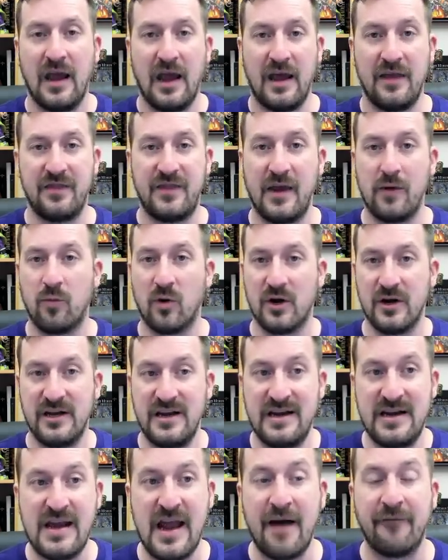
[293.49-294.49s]
and they were
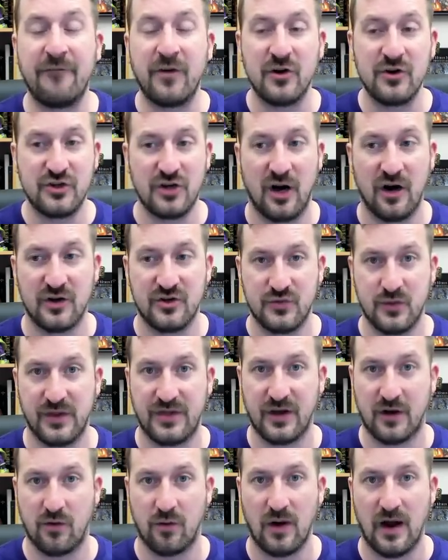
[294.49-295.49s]
never charged
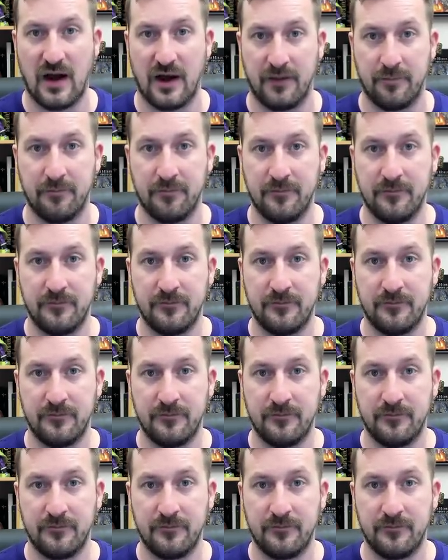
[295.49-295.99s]
with a crime.